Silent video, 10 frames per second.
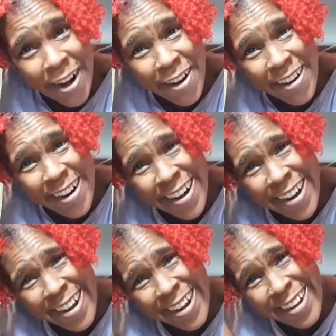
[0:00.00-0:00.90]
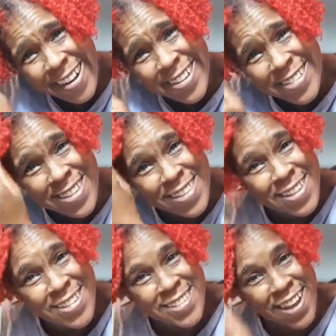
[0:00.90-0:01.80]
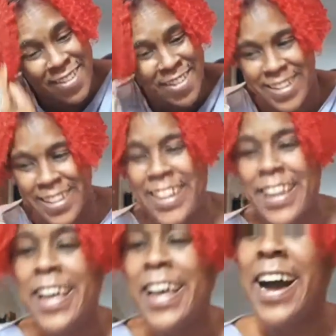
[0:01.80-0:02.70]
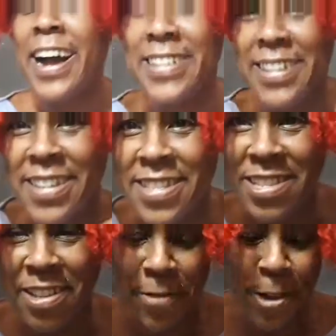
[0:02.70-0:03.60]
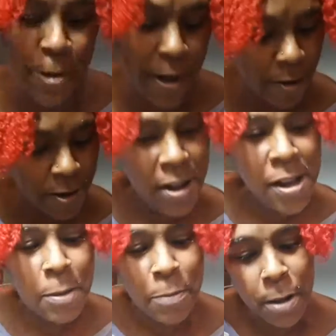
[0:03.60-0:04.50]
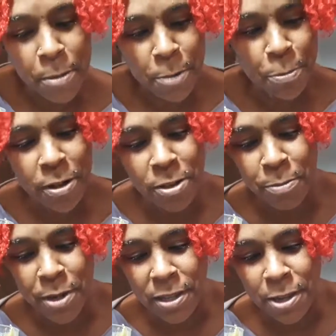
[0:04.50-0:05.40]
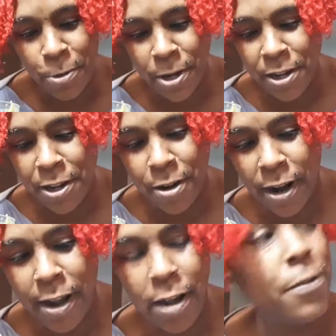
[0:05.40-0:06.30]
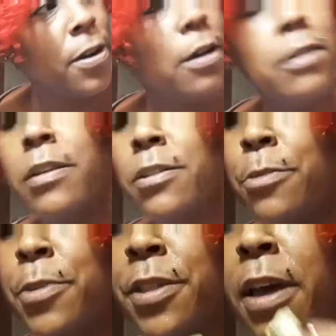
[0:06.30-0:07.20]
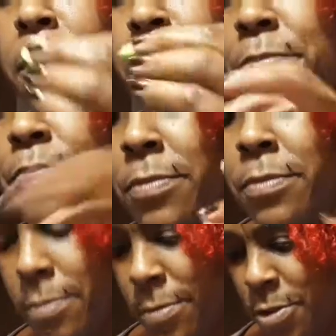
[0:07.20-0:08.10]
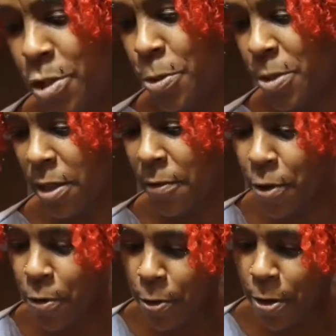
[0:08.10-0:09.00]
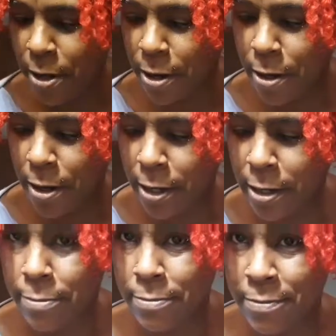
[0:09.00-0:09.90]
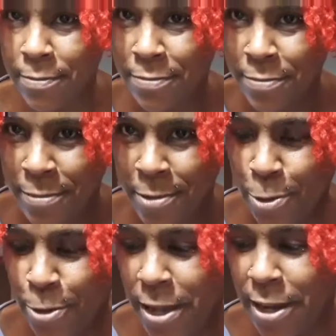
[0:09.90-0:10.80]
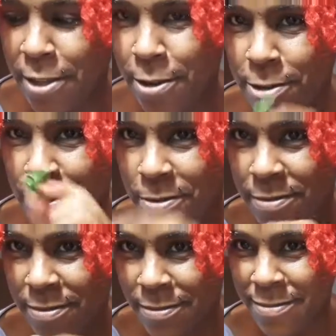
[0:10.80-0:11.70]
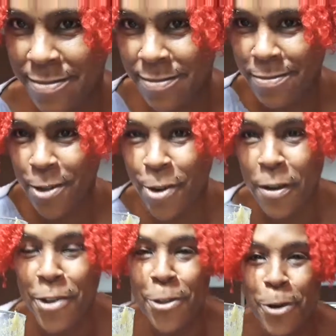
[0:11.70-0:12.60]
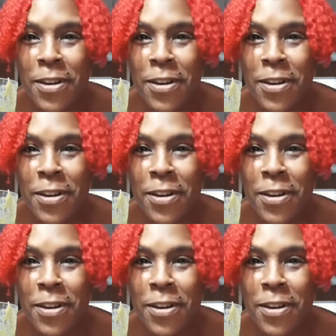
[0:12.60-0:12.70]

hair because the lid is not on. I did get the stuff to go down, but I'm gonna put a little bit of liquid in here. I have uh, a little bit of that juice left over in there and I can throw that in there so we don't have another